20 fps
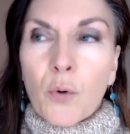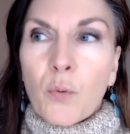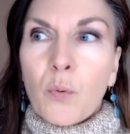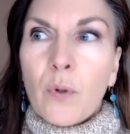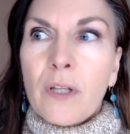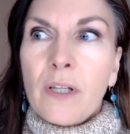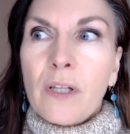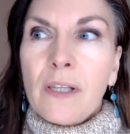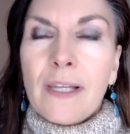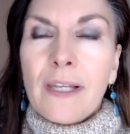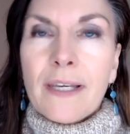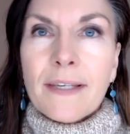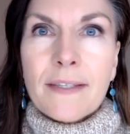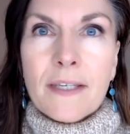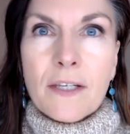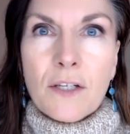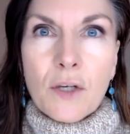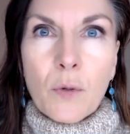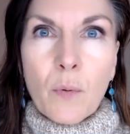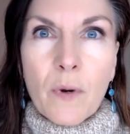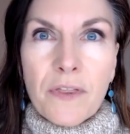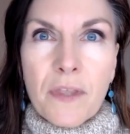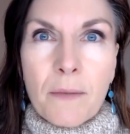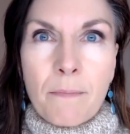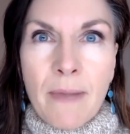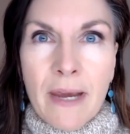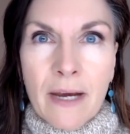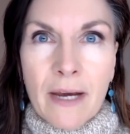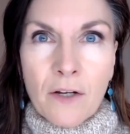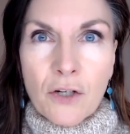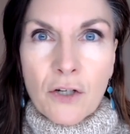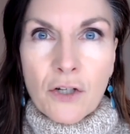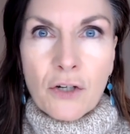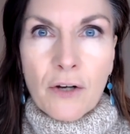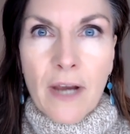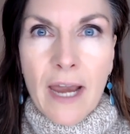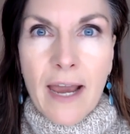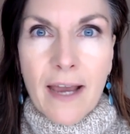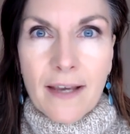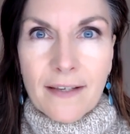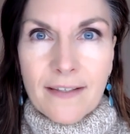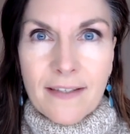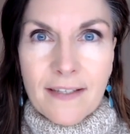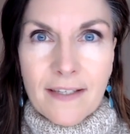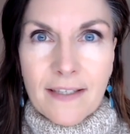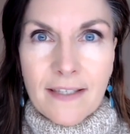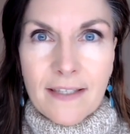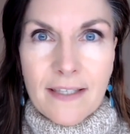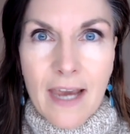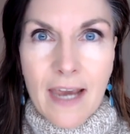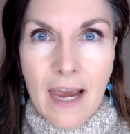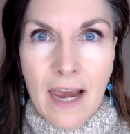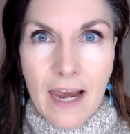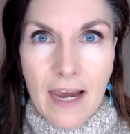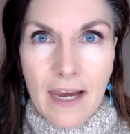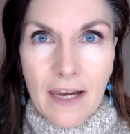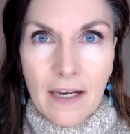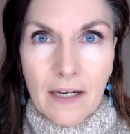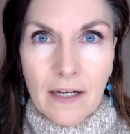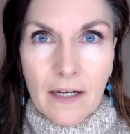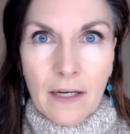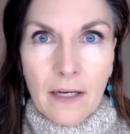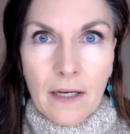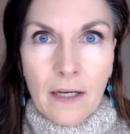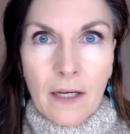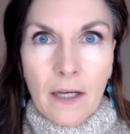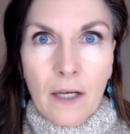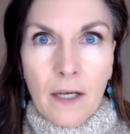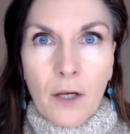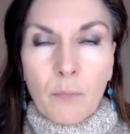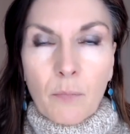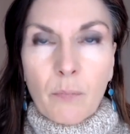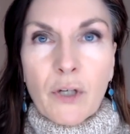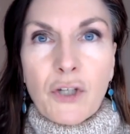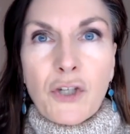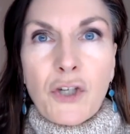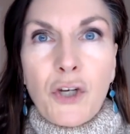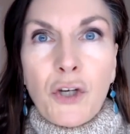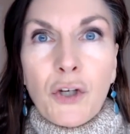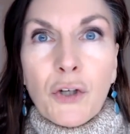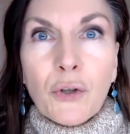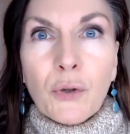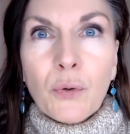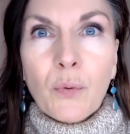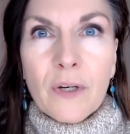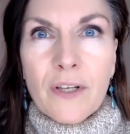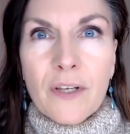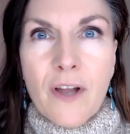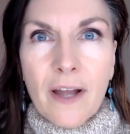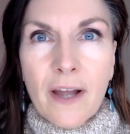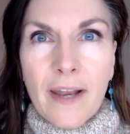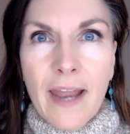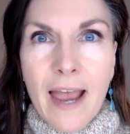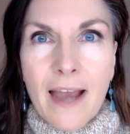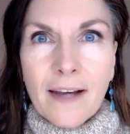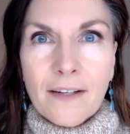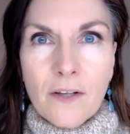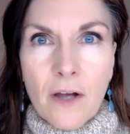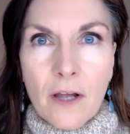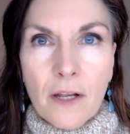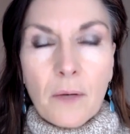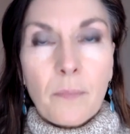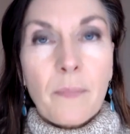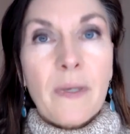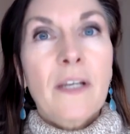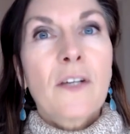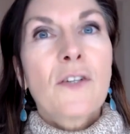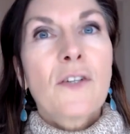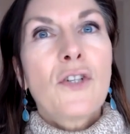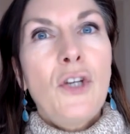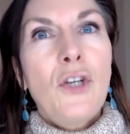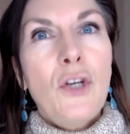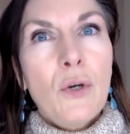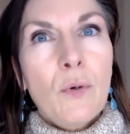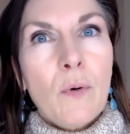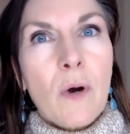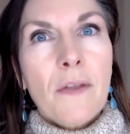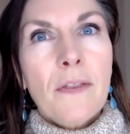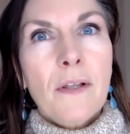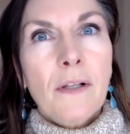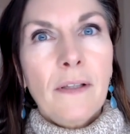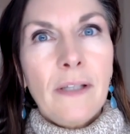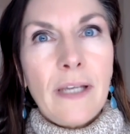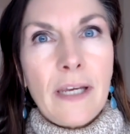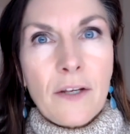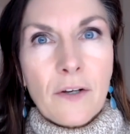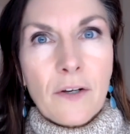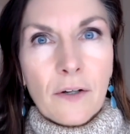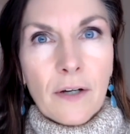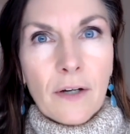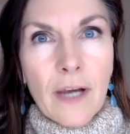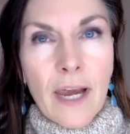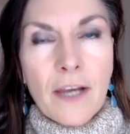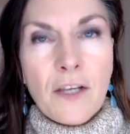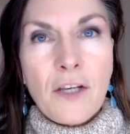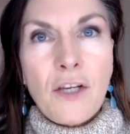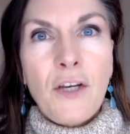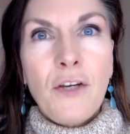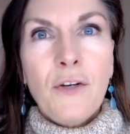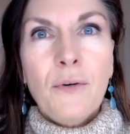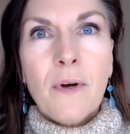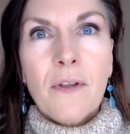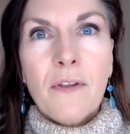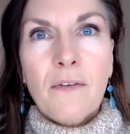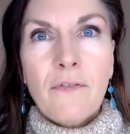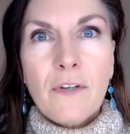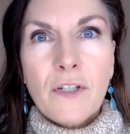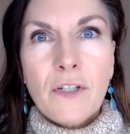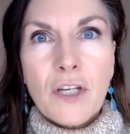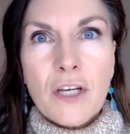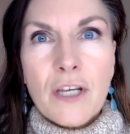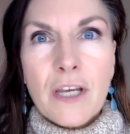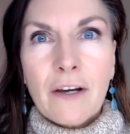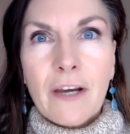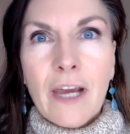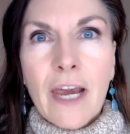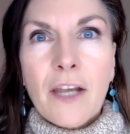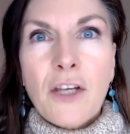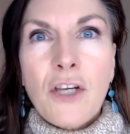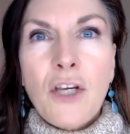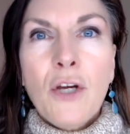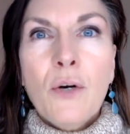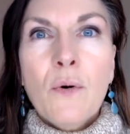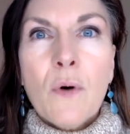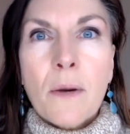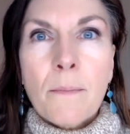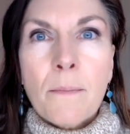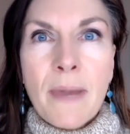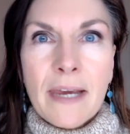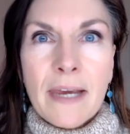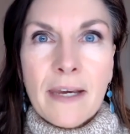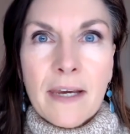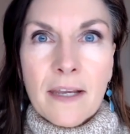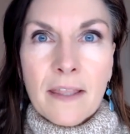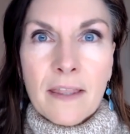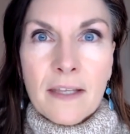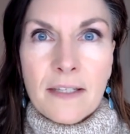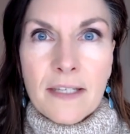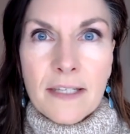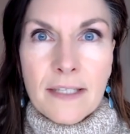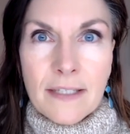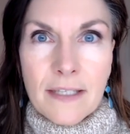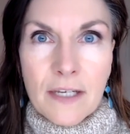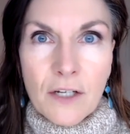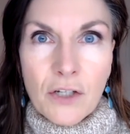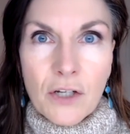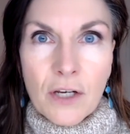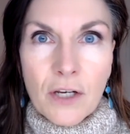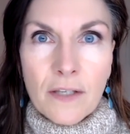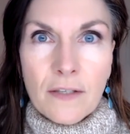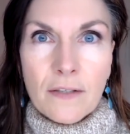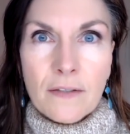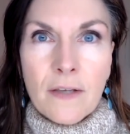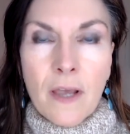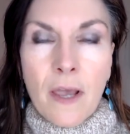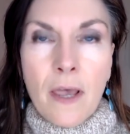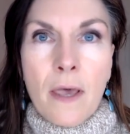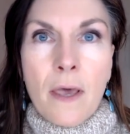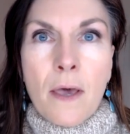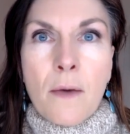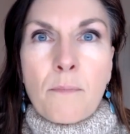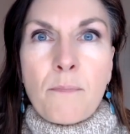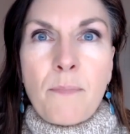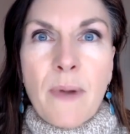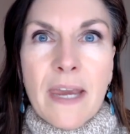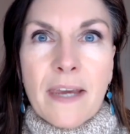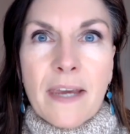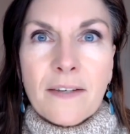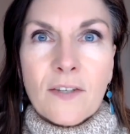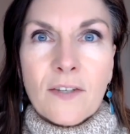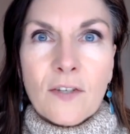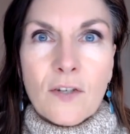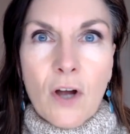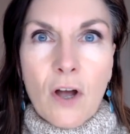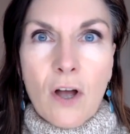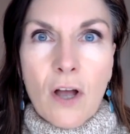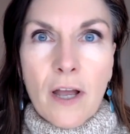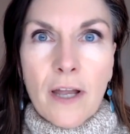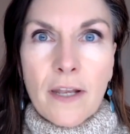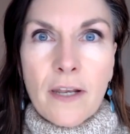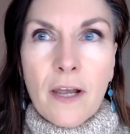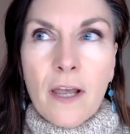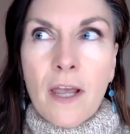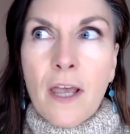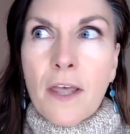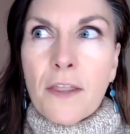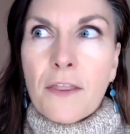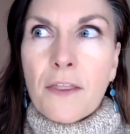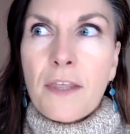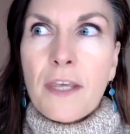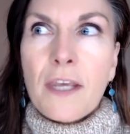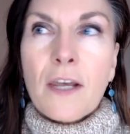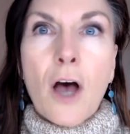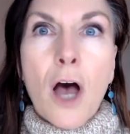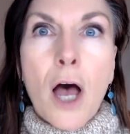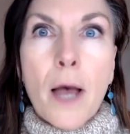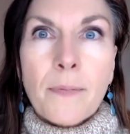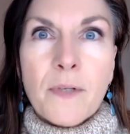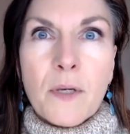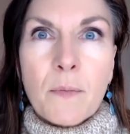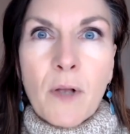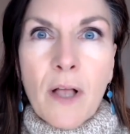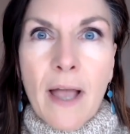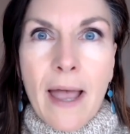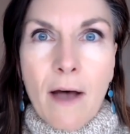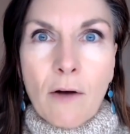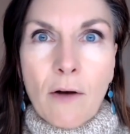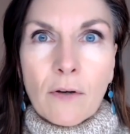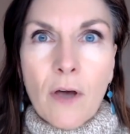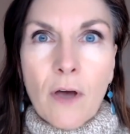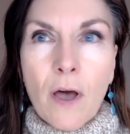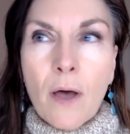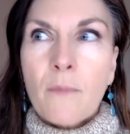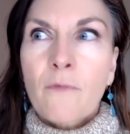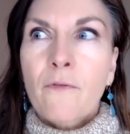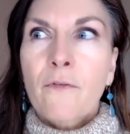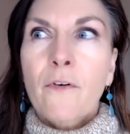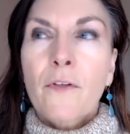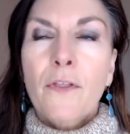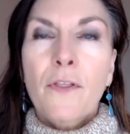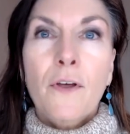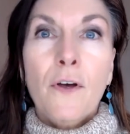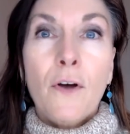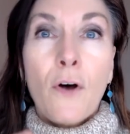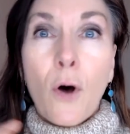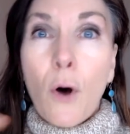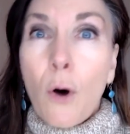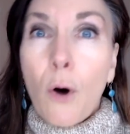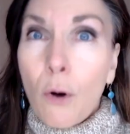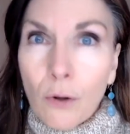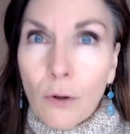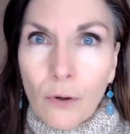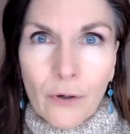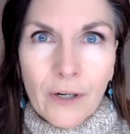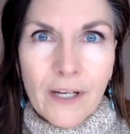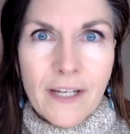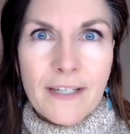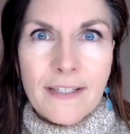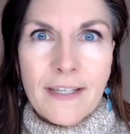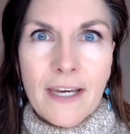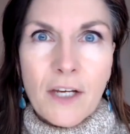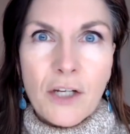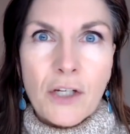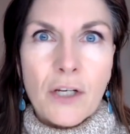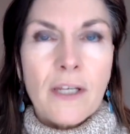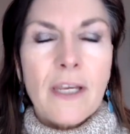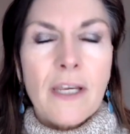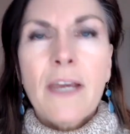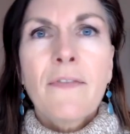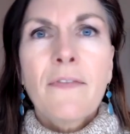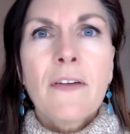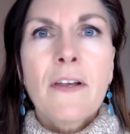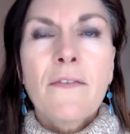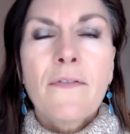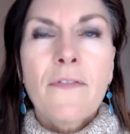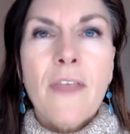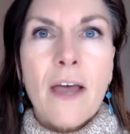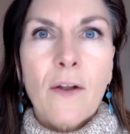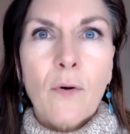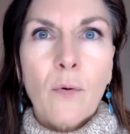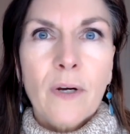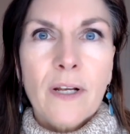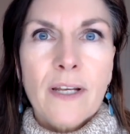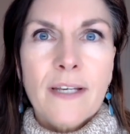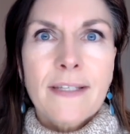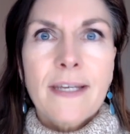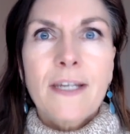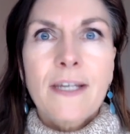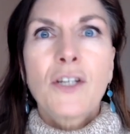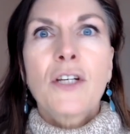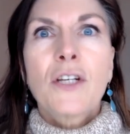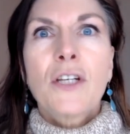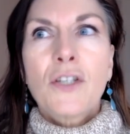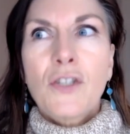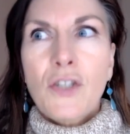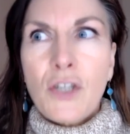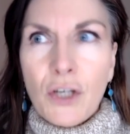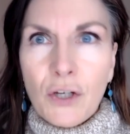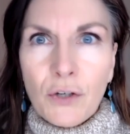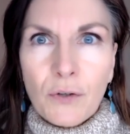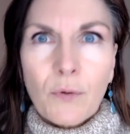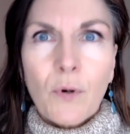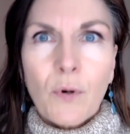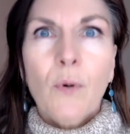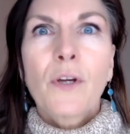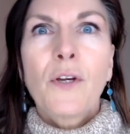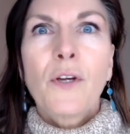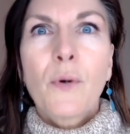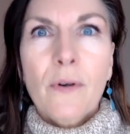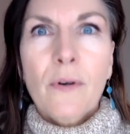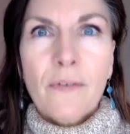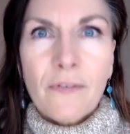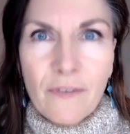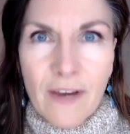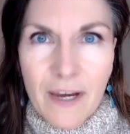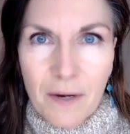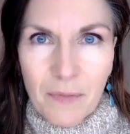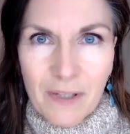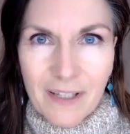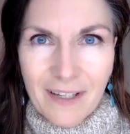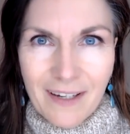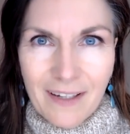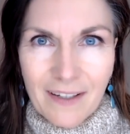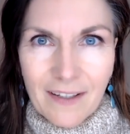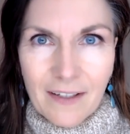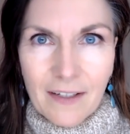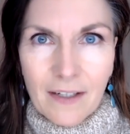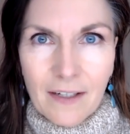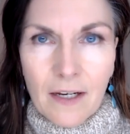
would listen to what the manager has to say, but you would not act on it because you are the leader and you are the visionary and you are making the decisions based on the optimal outcome for the whole organization, even if that organization is you or your family.